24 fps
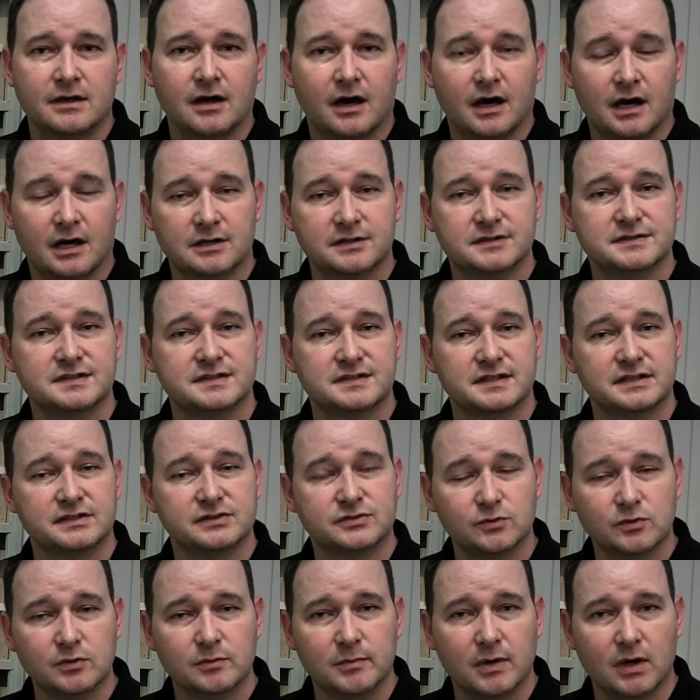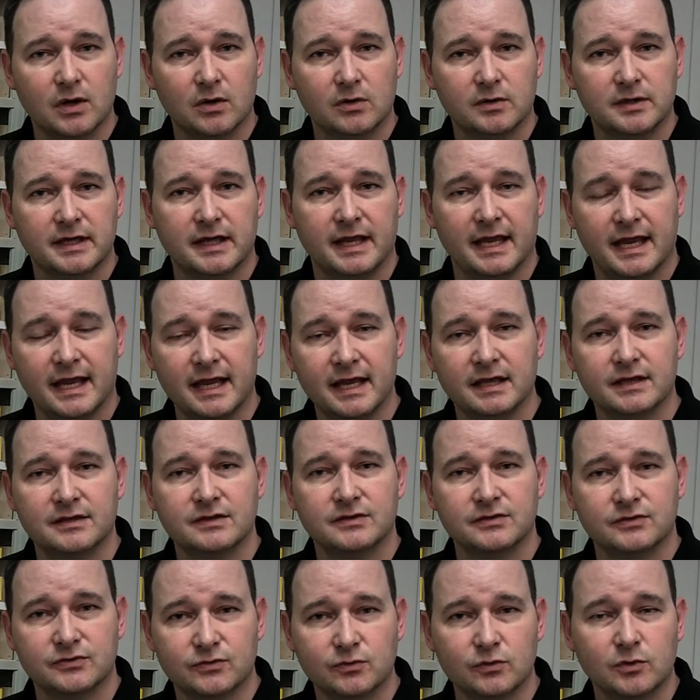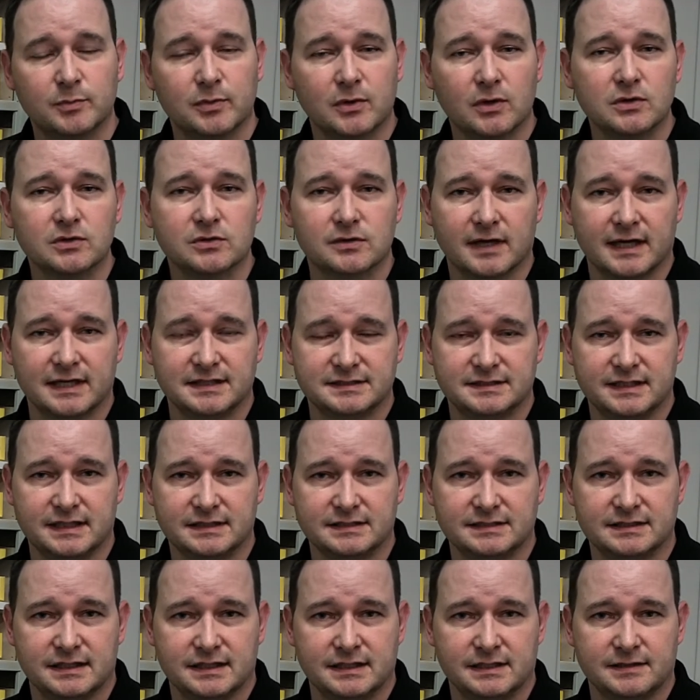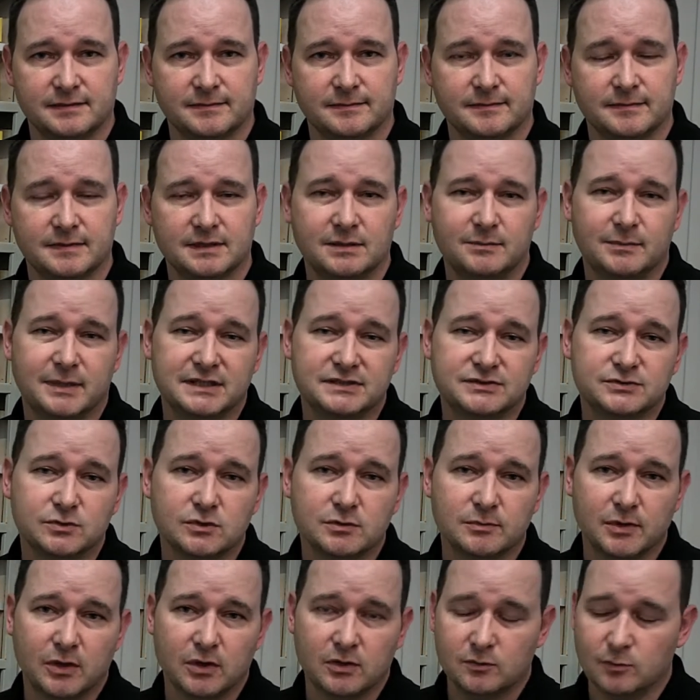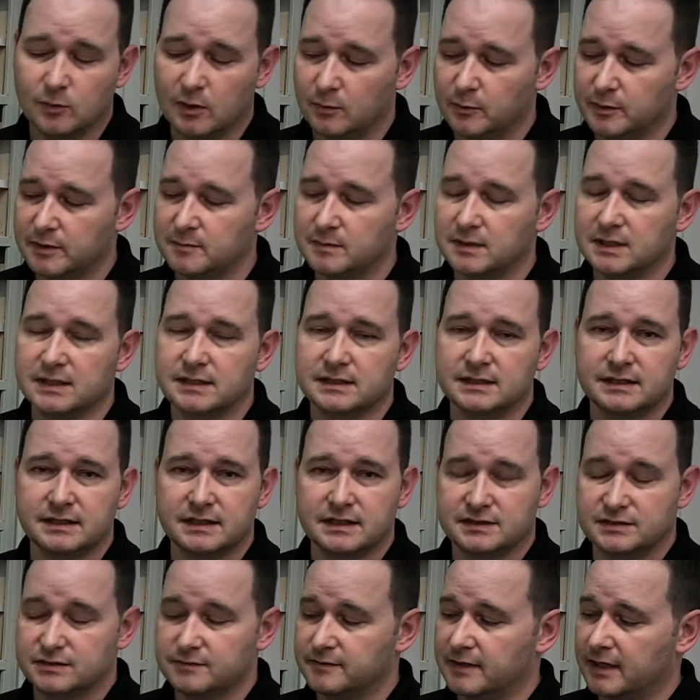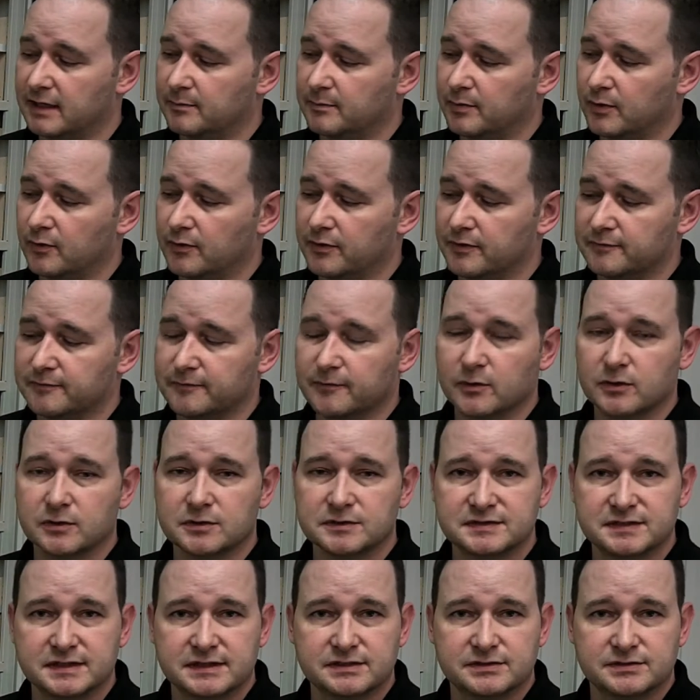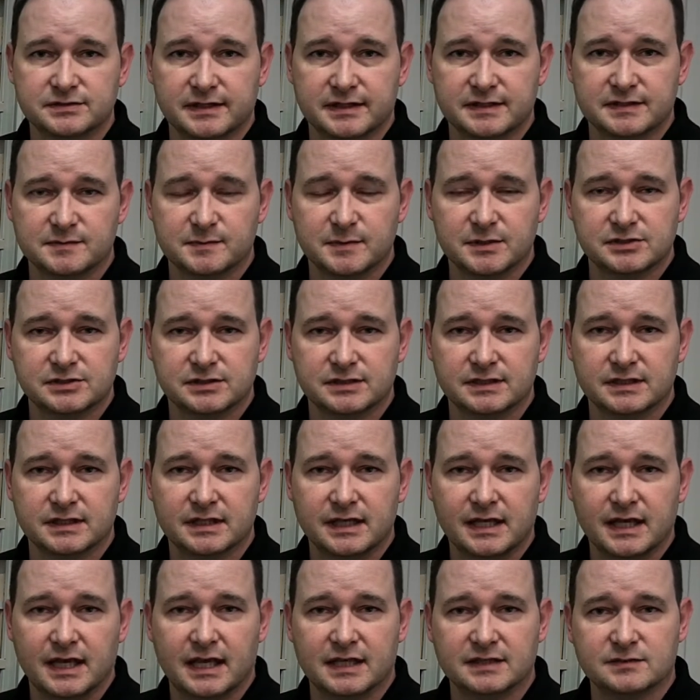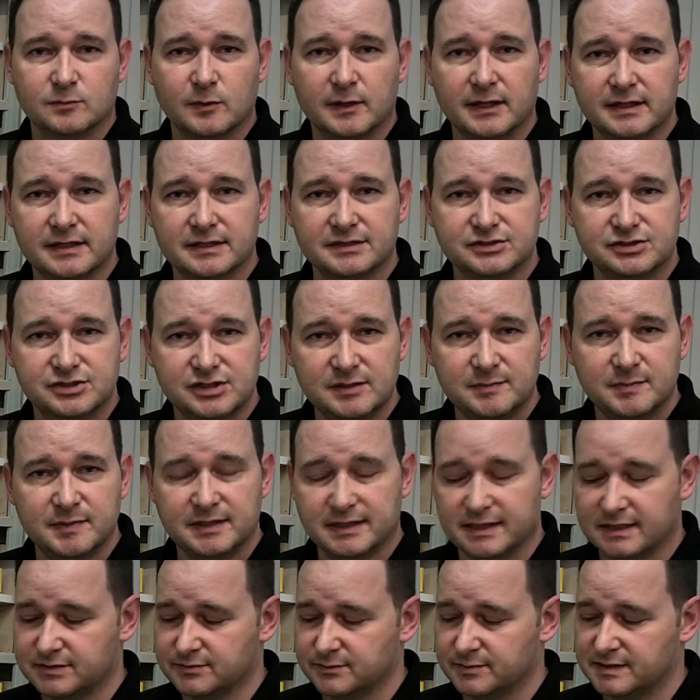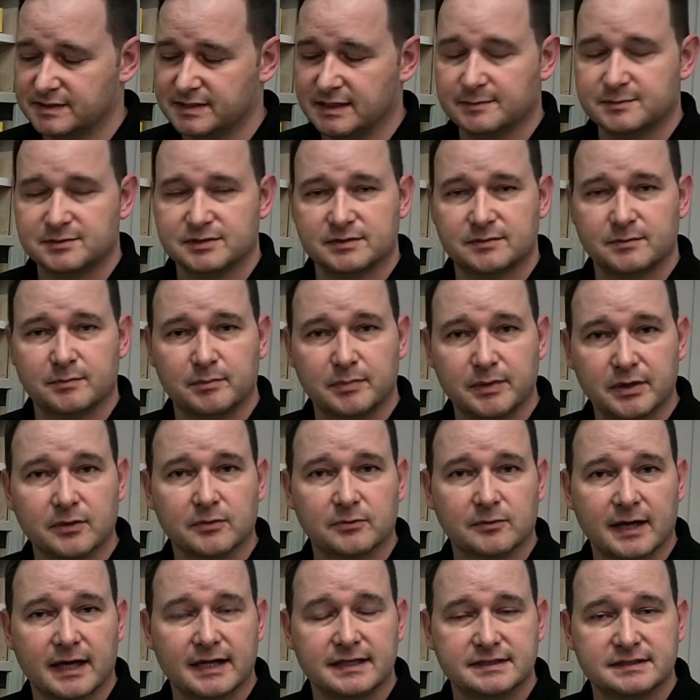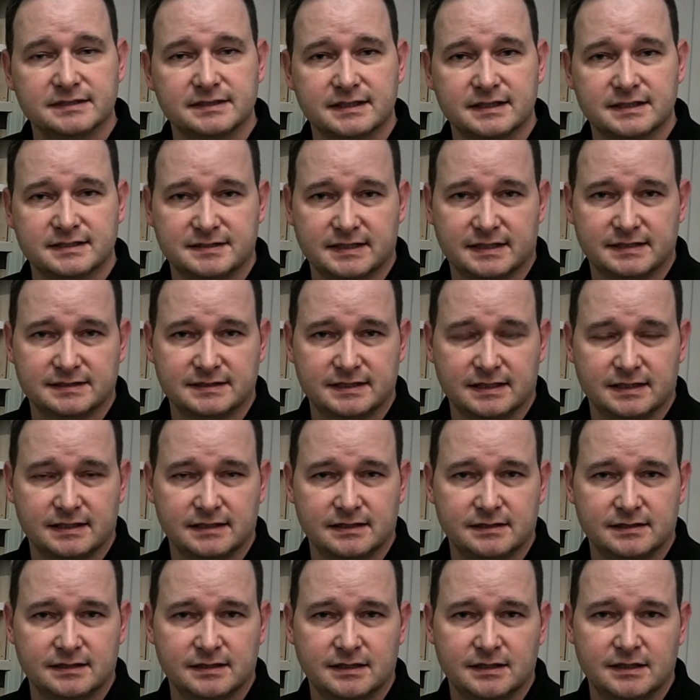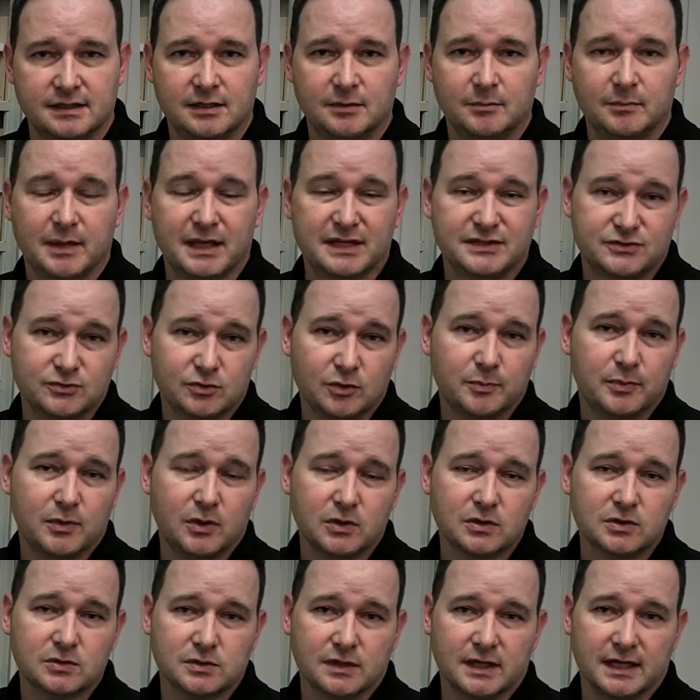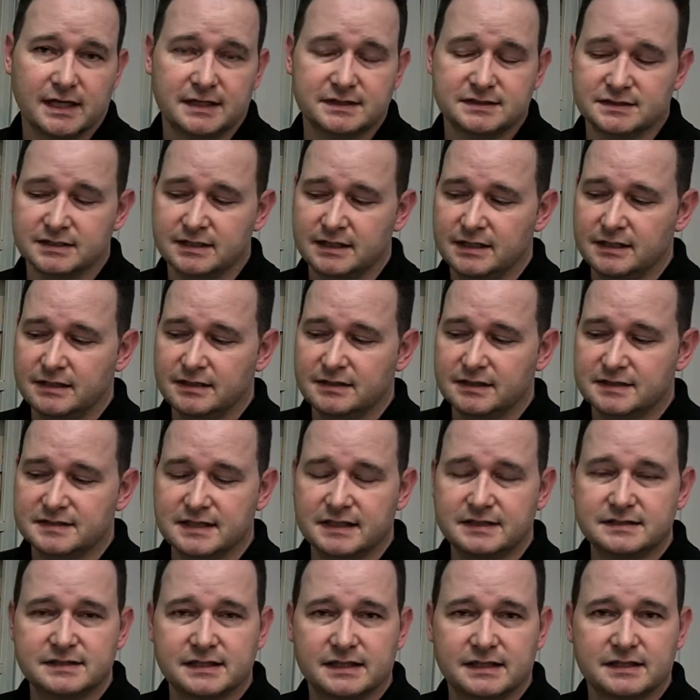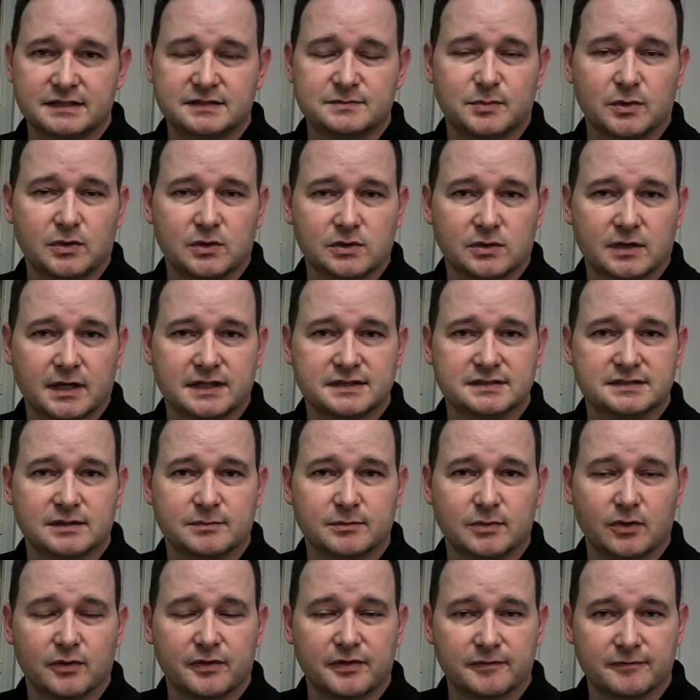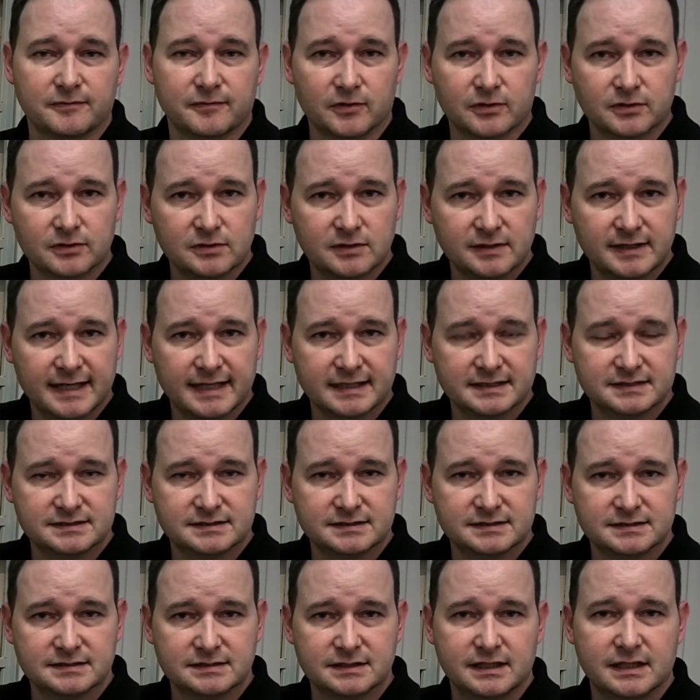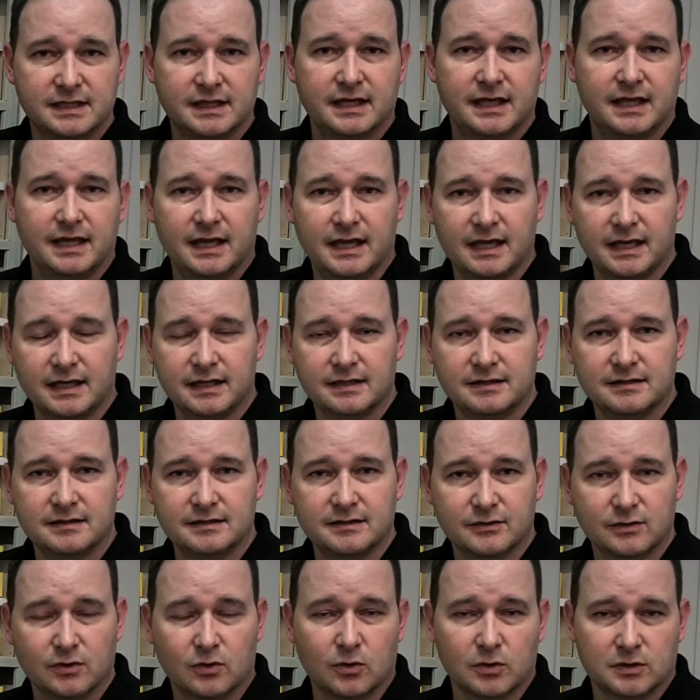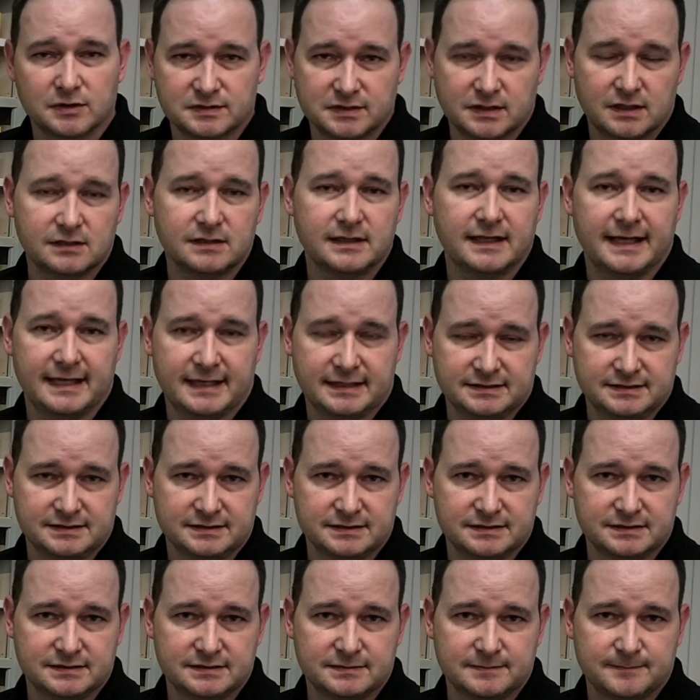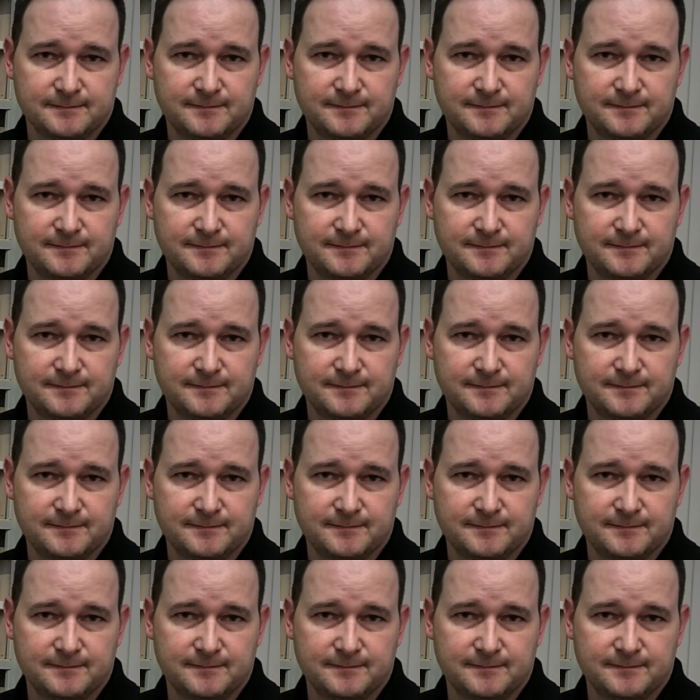Ours is a dual mode and dual polarized antenna. By dual mode, what we mean is you've got both the 406 transmission as well as GPS reception built right into this antenna. By dual polarized, this antenna is polarized on both the vertical axis and the horizontal axis.